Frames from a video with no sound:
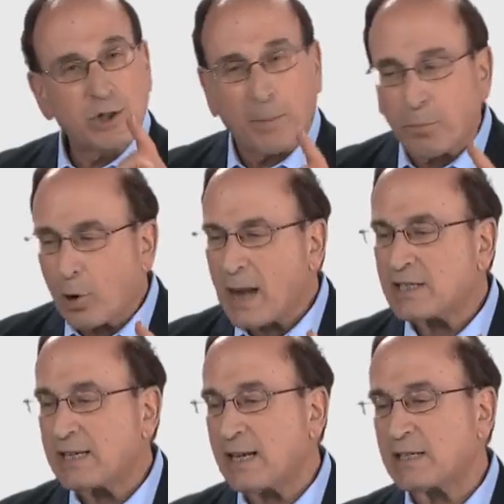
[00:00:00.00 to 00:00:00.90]
there's a
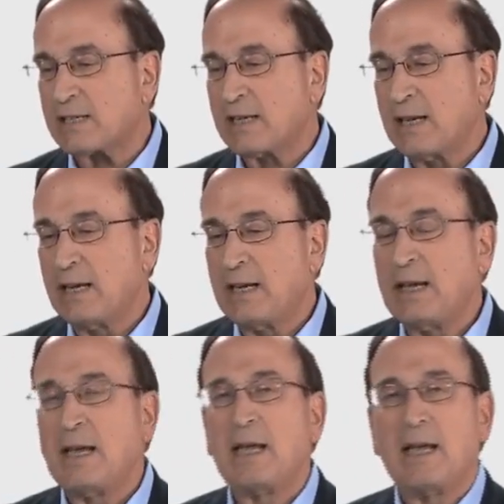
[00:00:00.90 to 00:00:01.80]
process
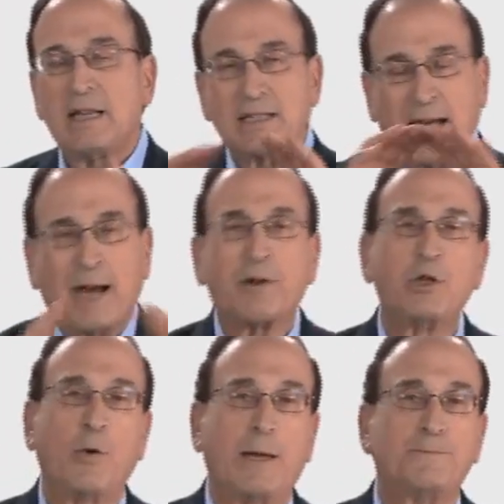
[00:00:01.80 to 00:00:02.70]
as to how to
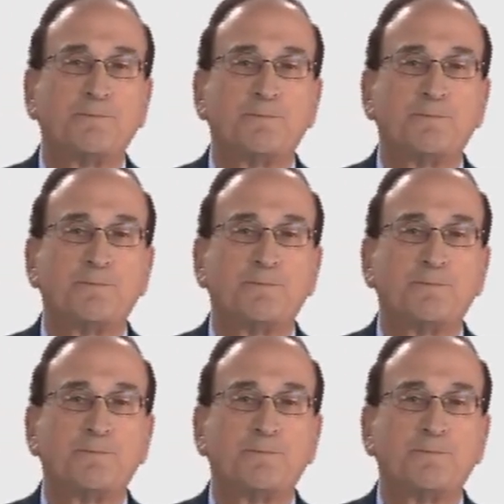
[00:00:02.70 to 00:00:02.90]
do it.